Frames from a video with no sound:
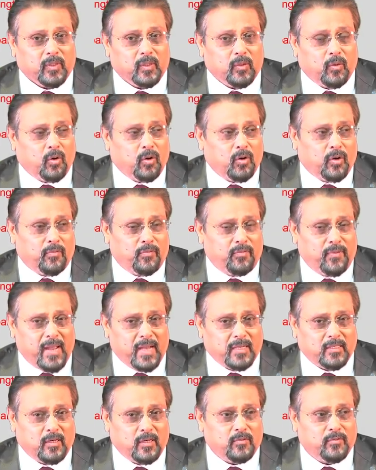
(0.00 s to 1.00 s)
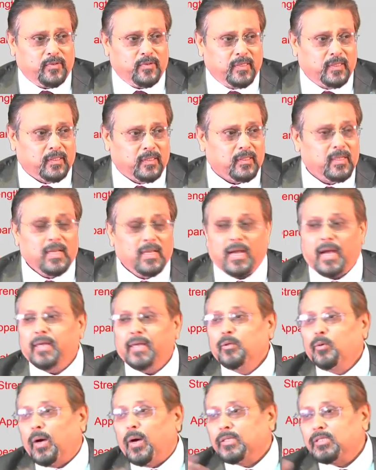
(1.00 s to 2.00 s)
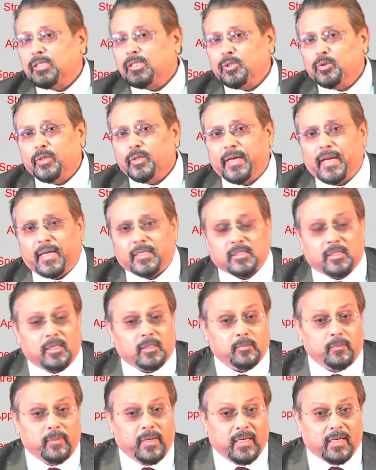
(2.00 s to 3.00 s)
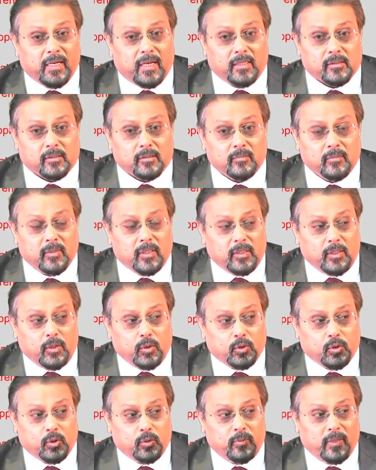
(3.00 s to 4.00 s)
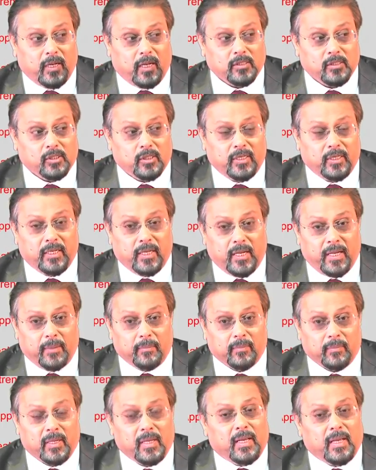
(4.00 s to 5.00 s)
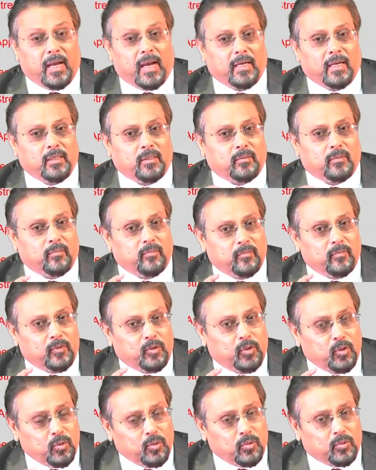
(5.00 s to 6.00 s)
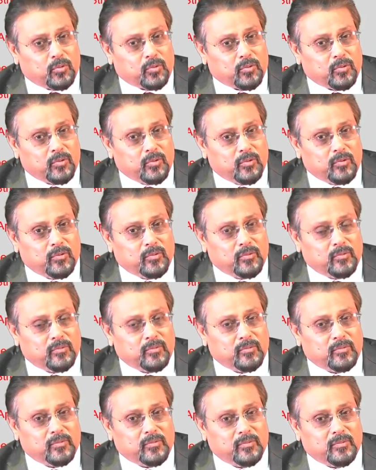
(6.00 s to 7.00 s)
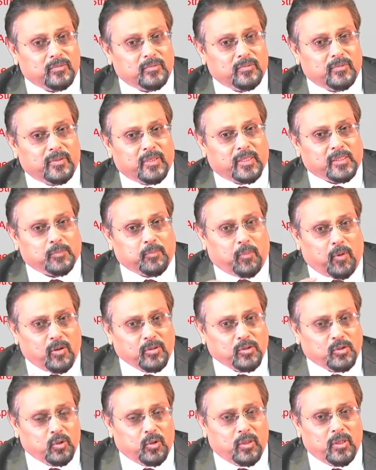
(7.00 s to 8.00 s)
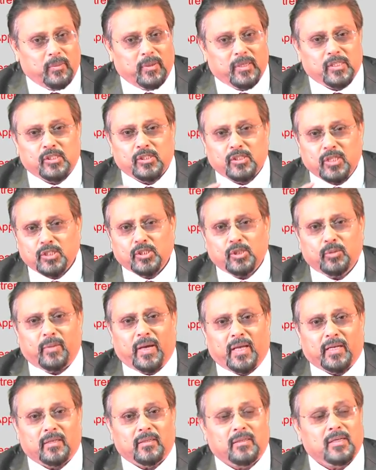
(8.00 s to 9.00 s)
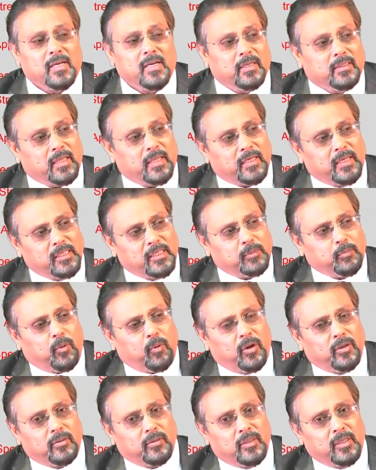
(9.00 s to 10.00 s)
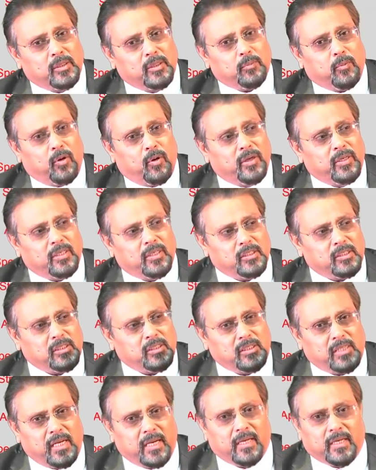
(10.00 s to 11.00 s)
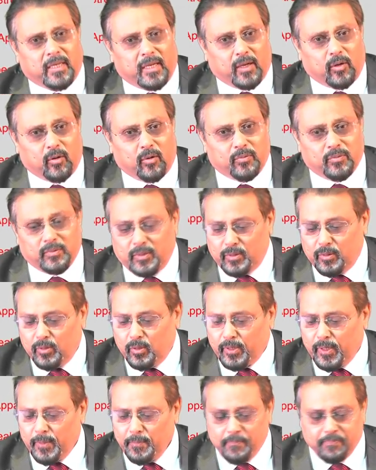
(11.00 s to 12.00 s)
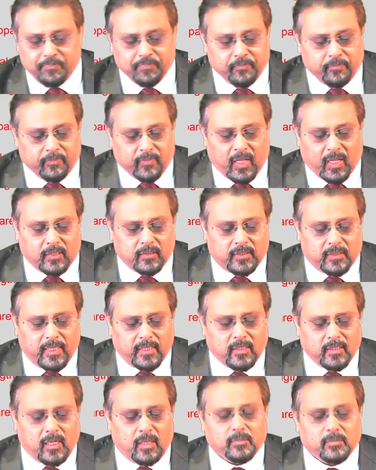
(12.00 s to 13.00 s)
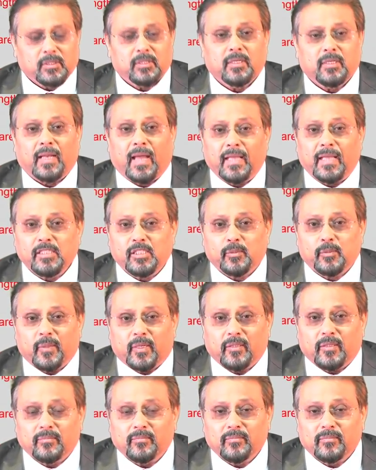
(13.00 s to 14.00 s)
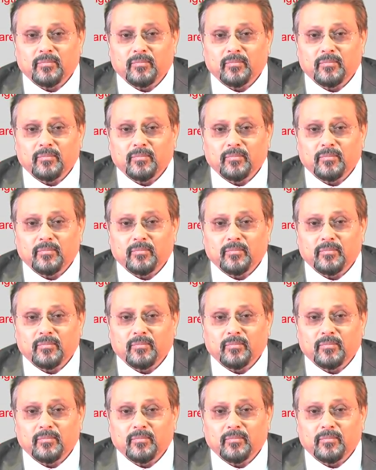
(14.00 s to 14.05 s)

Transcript: or a fact and figure, and you answer to the rest, it's meaningless. You should be answering him, and do respond to him in such a manner that his point is taken care of. Okay? And then comes linesman.